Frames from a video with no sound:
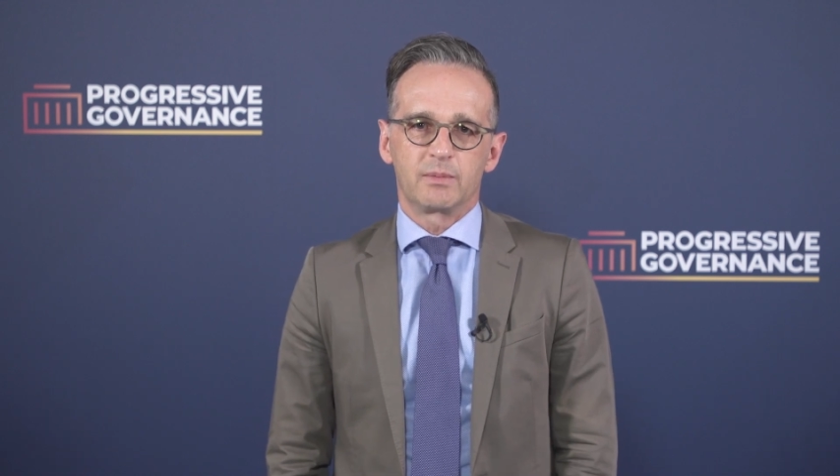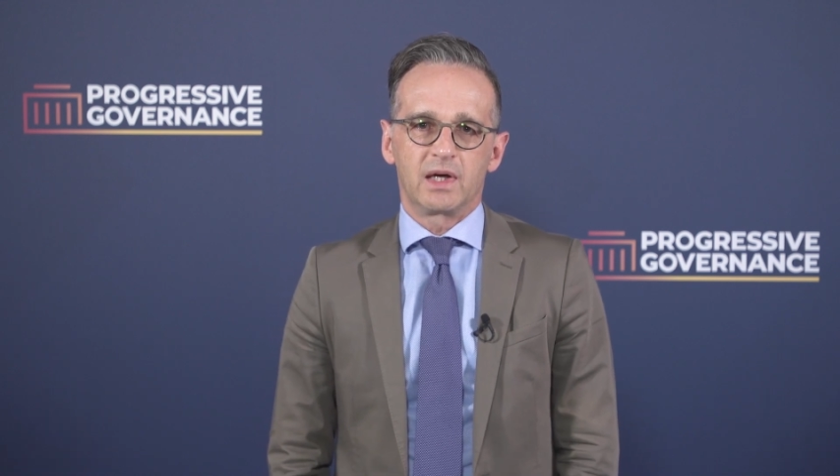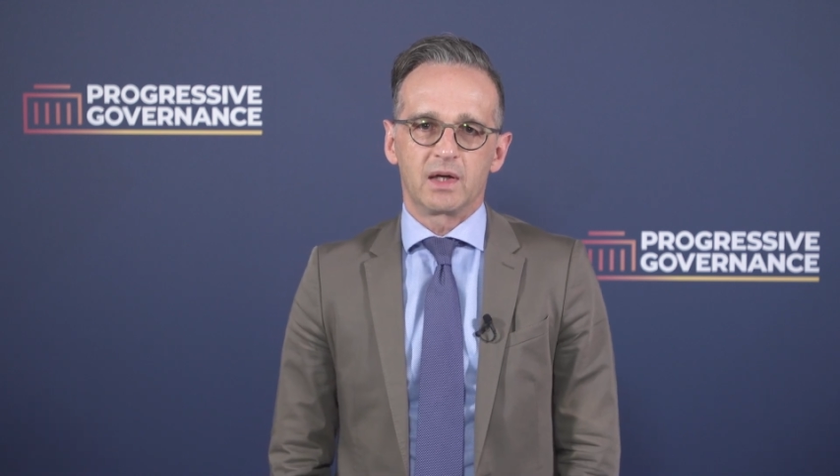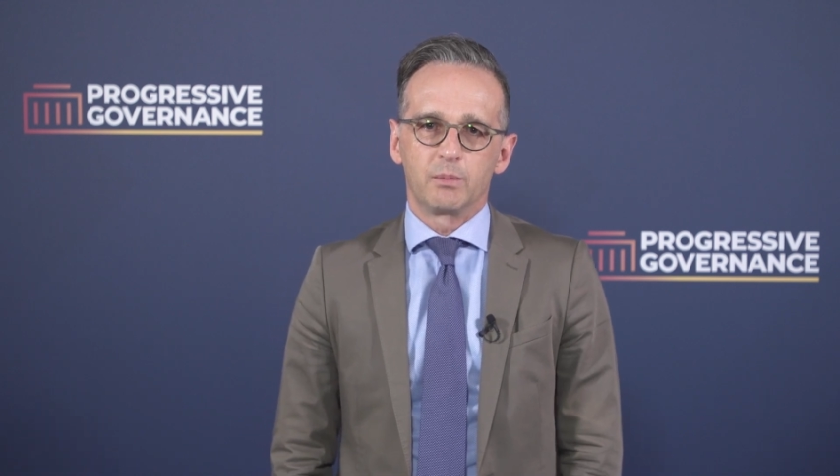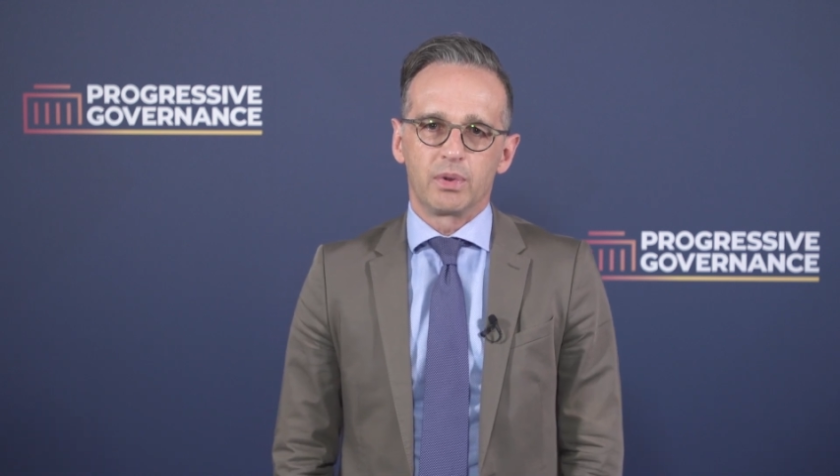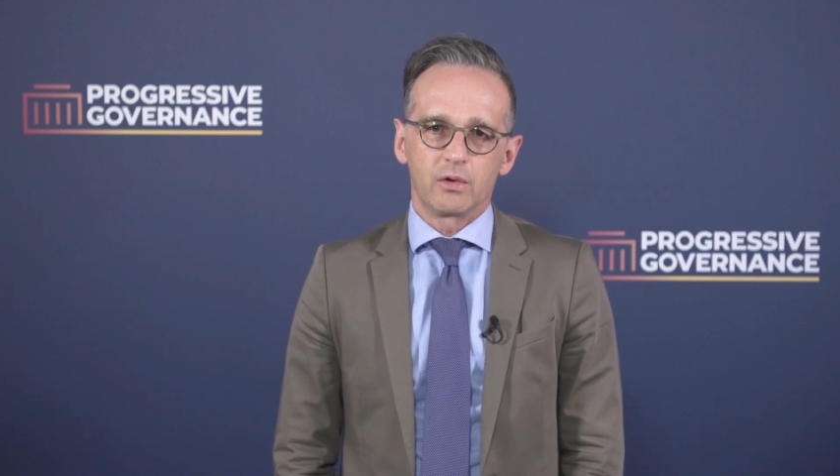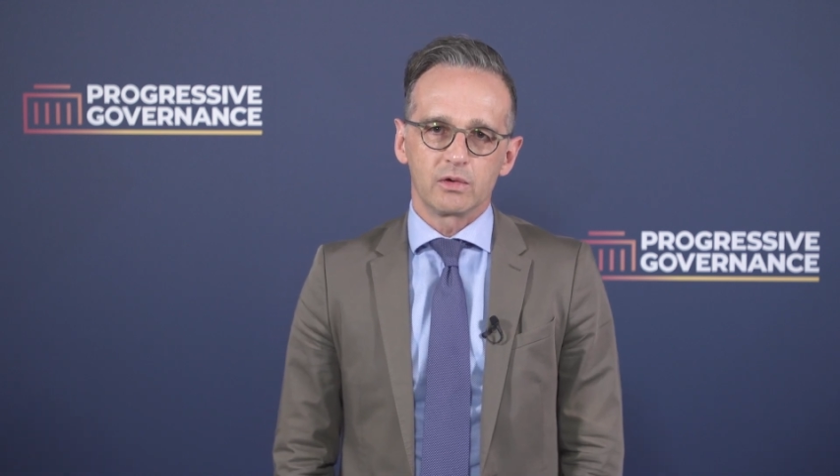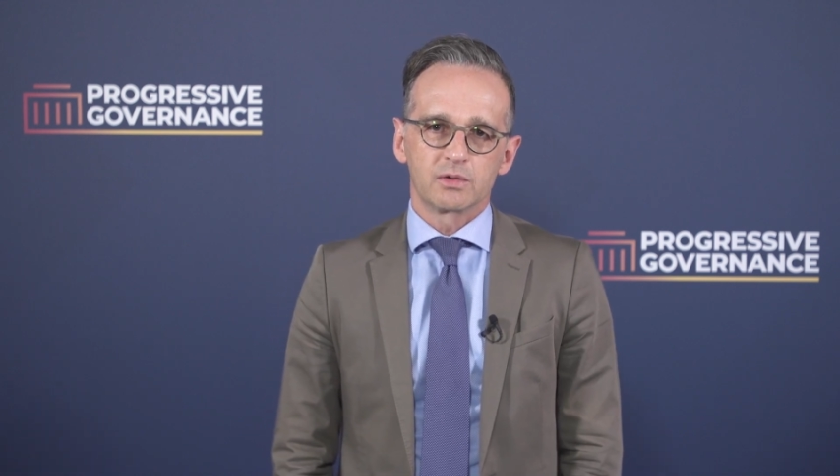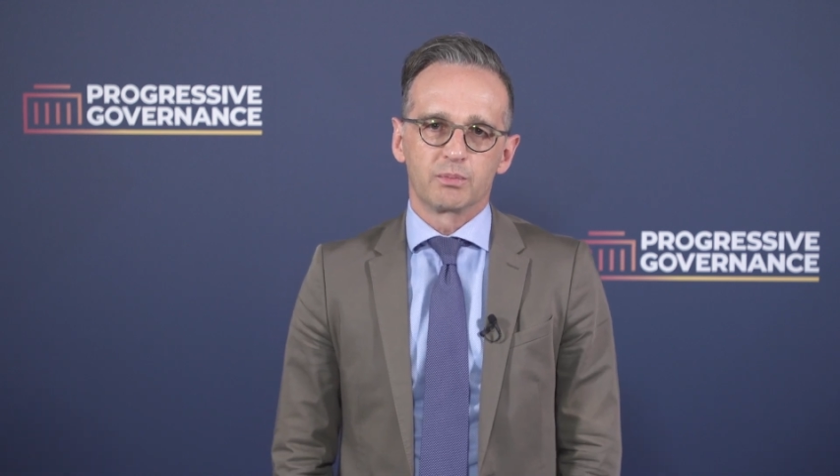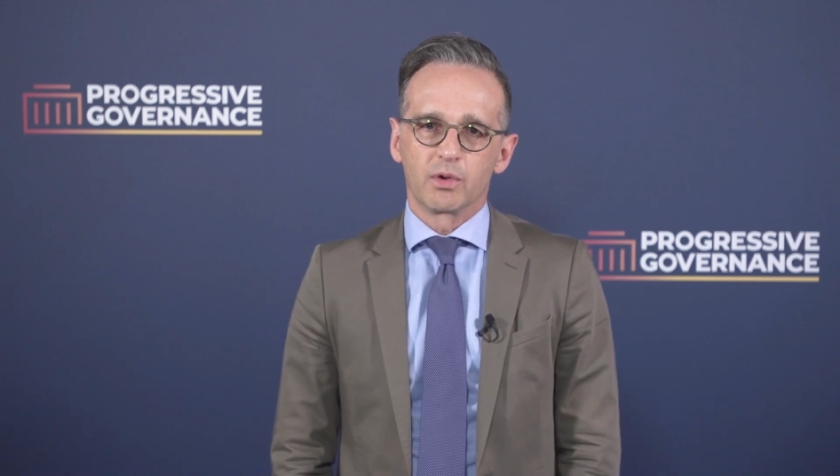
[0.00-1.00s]
made
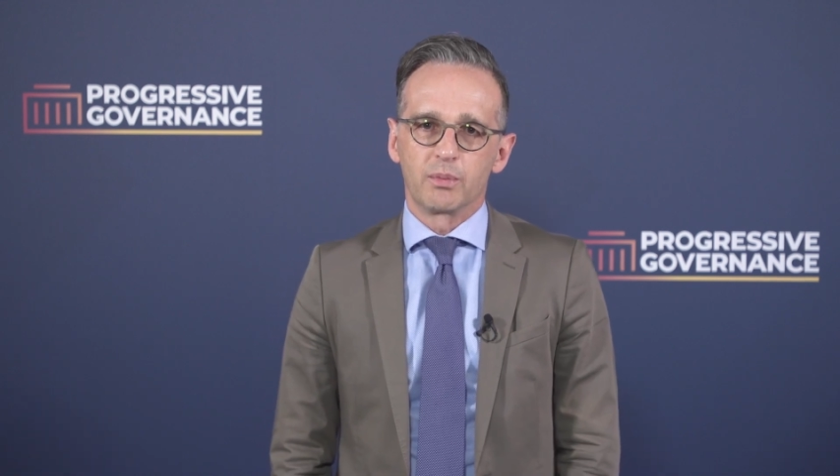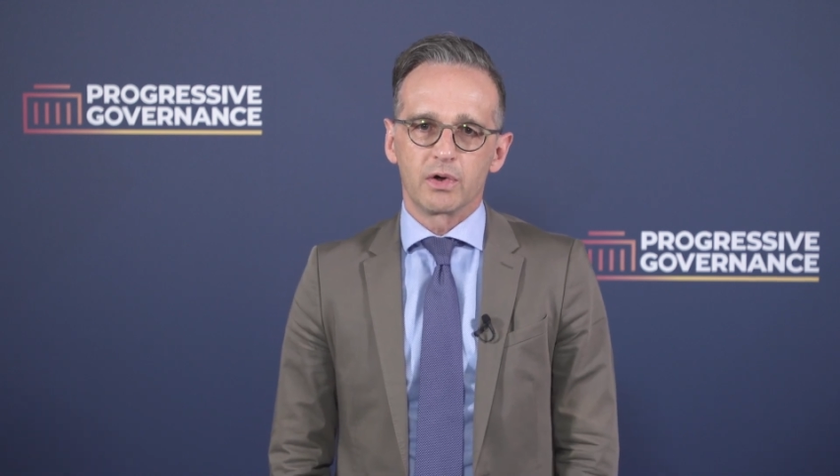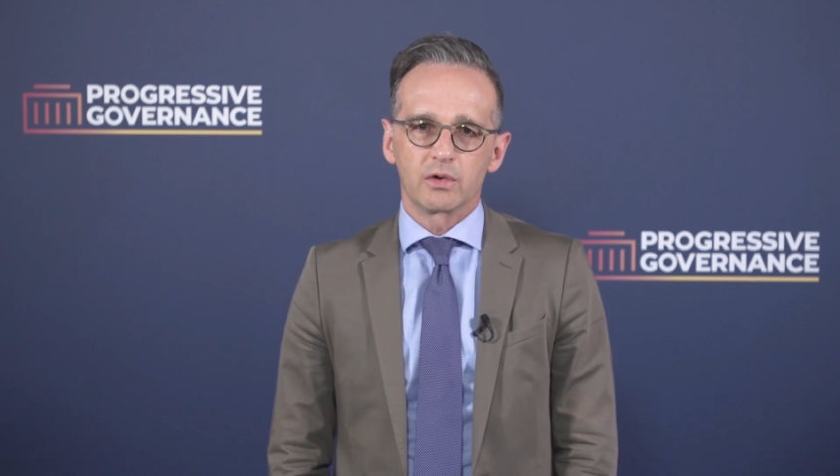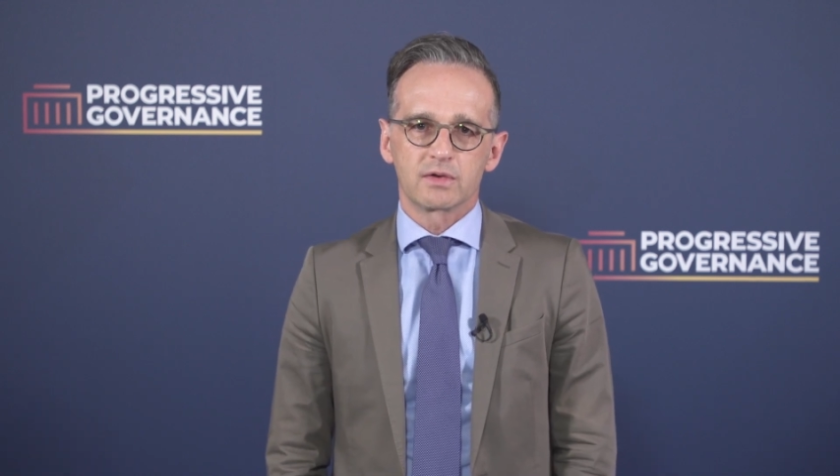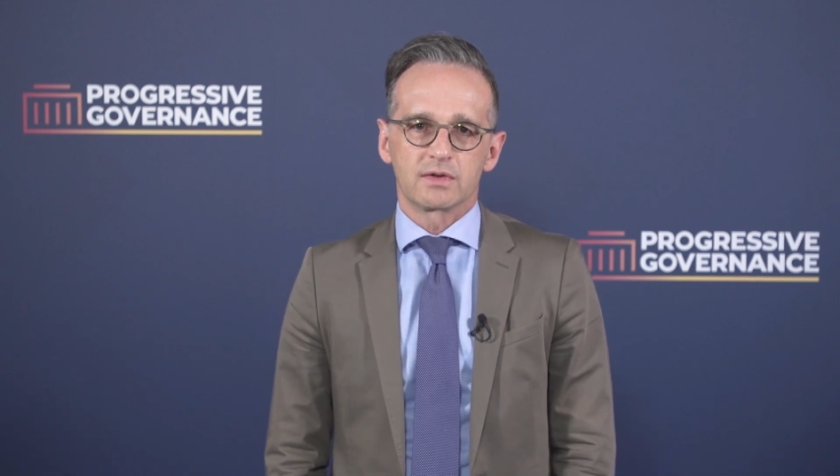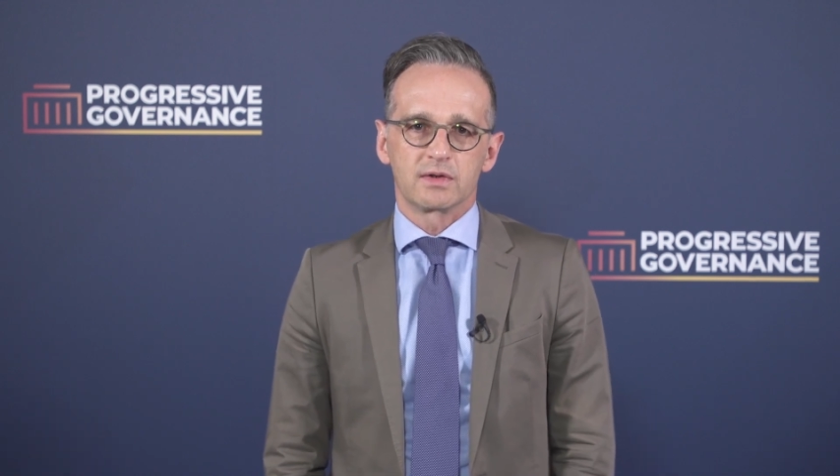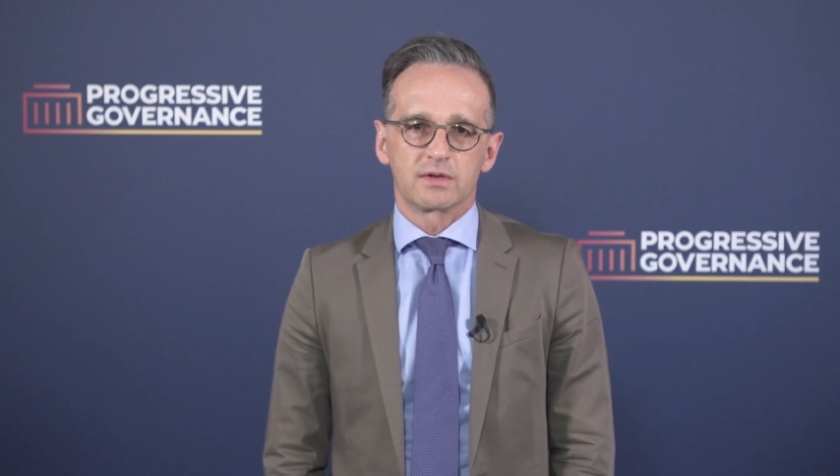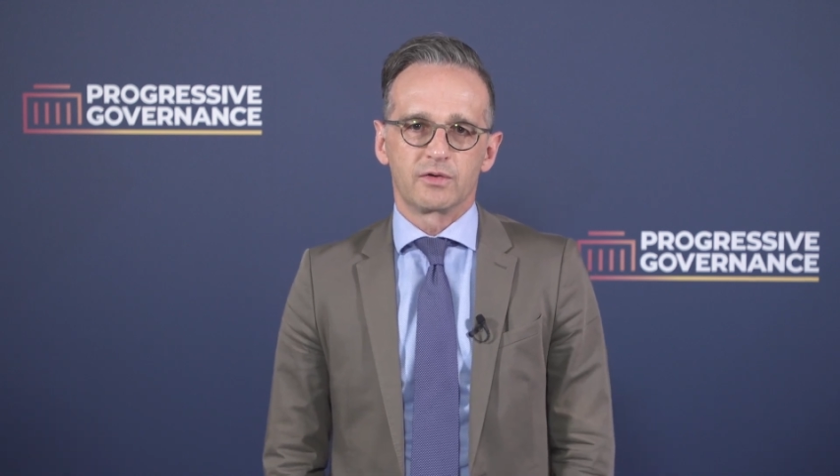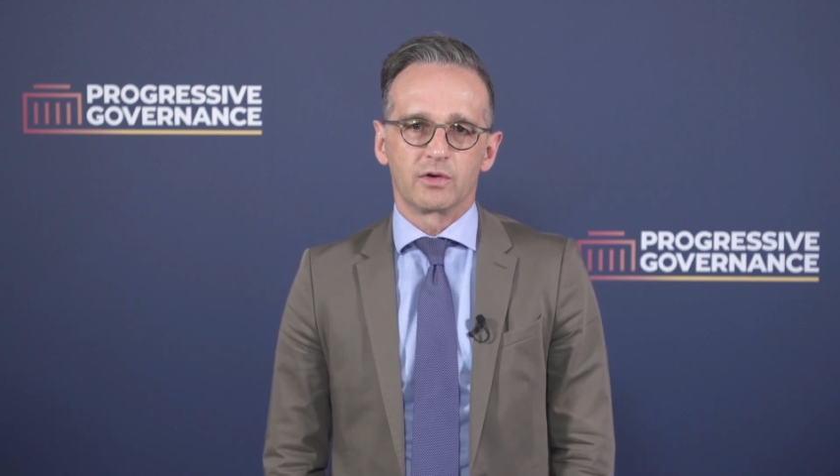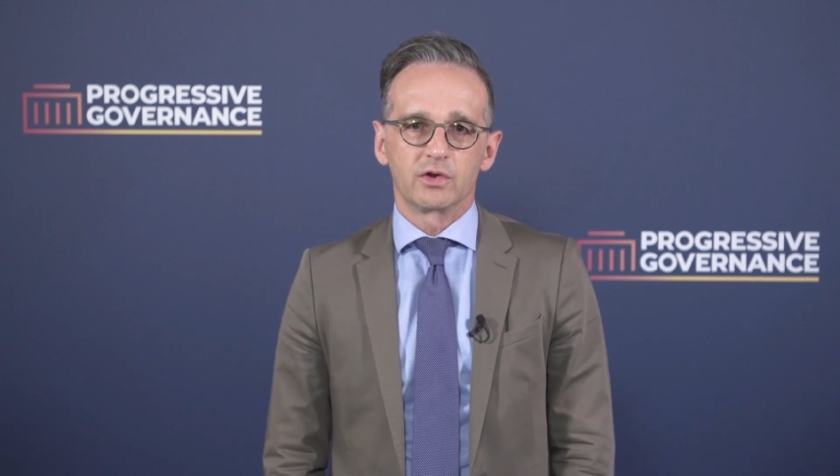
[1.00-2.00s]
bold
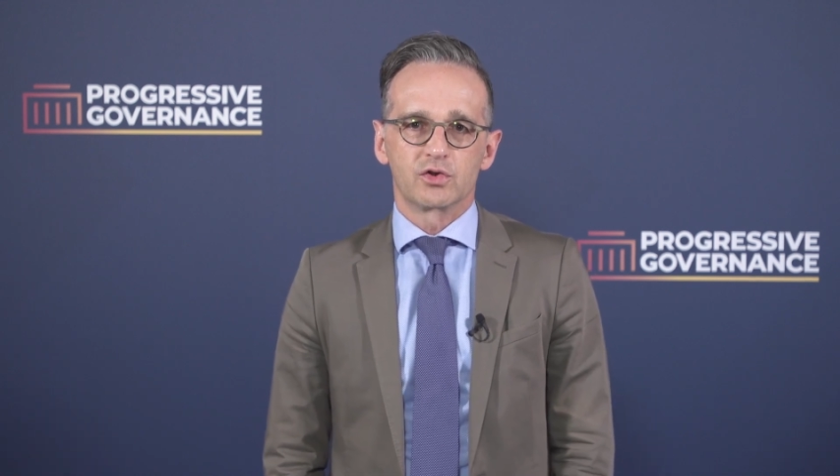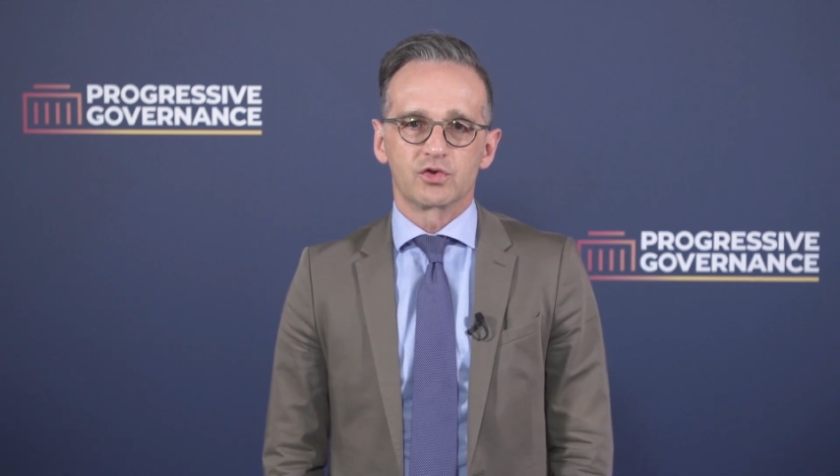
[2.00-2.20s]
proposals for a